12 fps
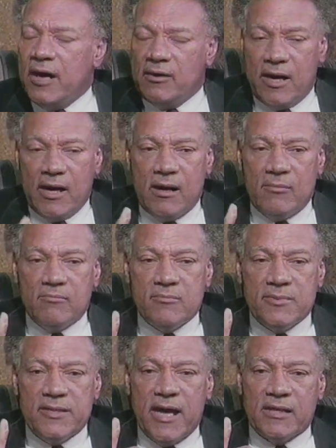
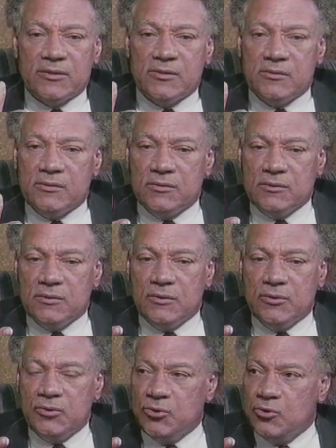that
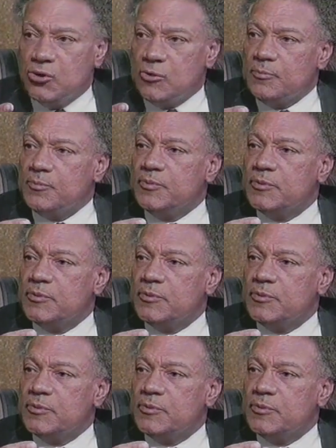Europe,